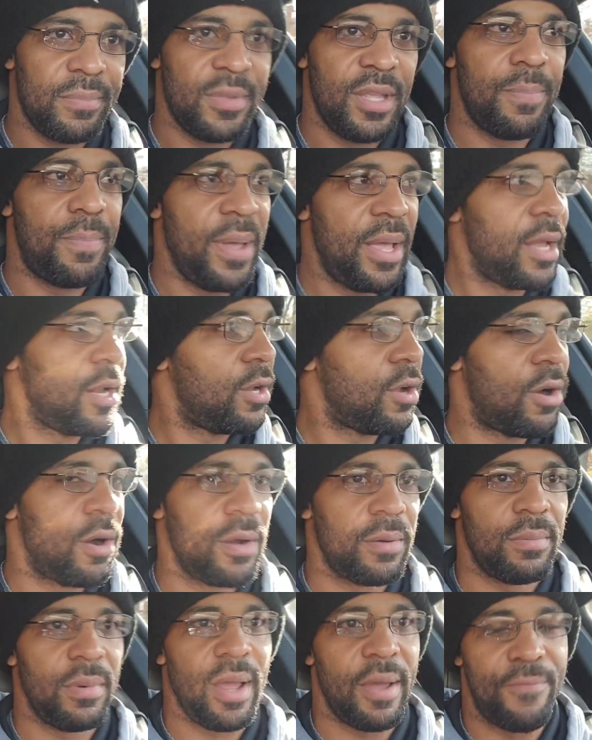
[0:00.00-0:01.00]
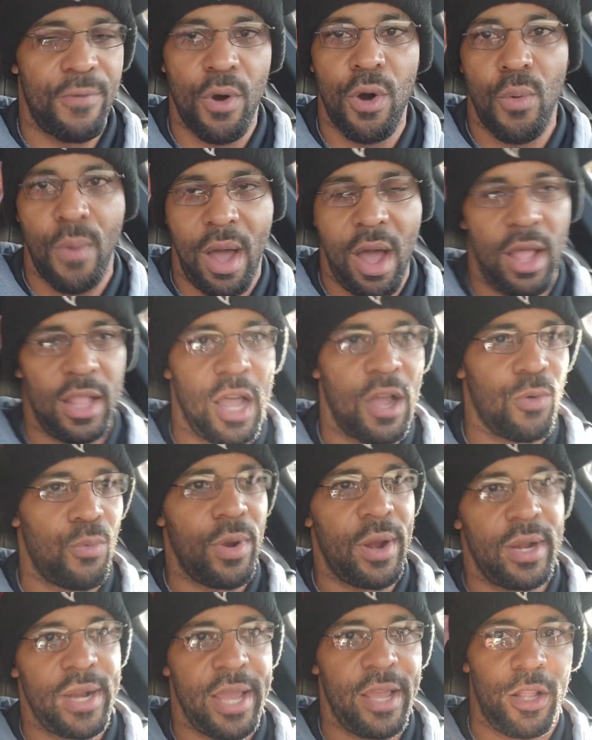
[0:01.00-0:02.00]
depending on, for a while I was
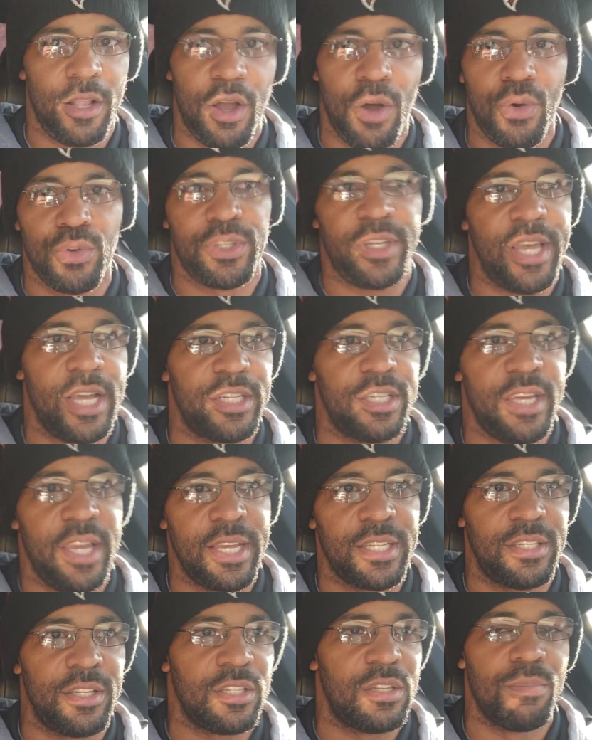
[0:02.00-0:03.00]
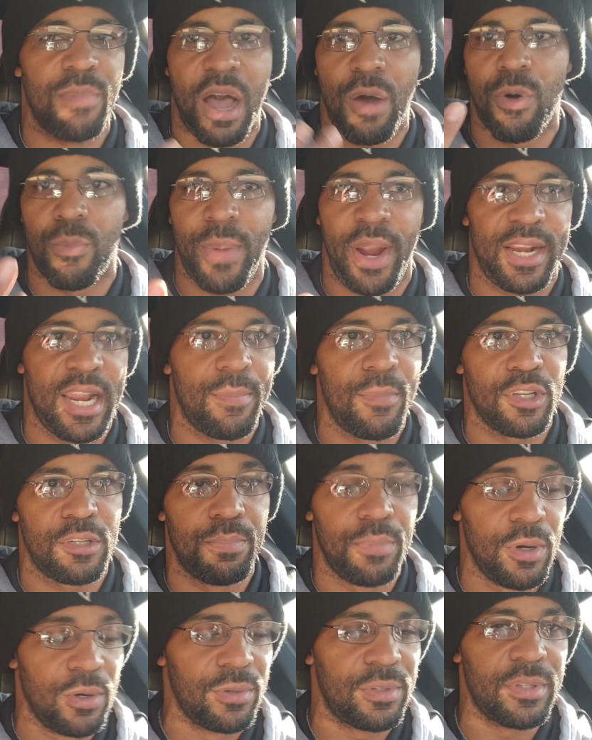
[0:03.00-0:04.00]
running a closed catch can system, but I wasn't making that much
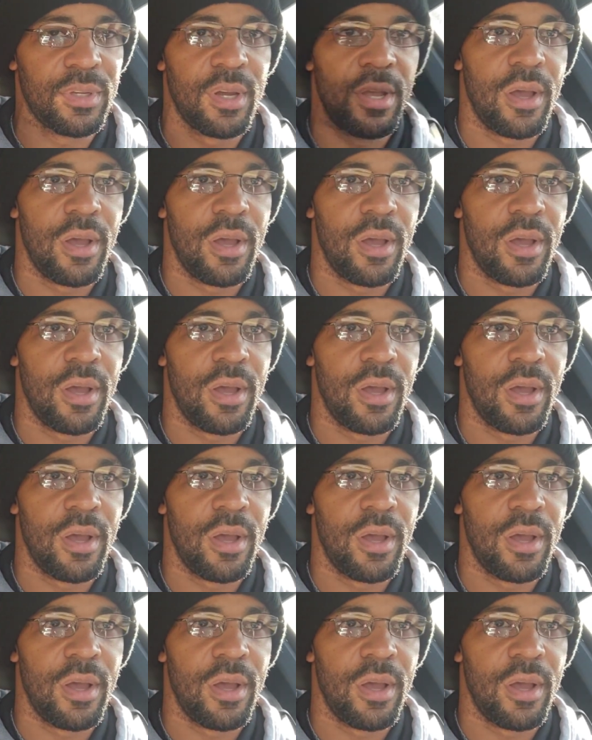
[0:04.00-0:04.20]
boost.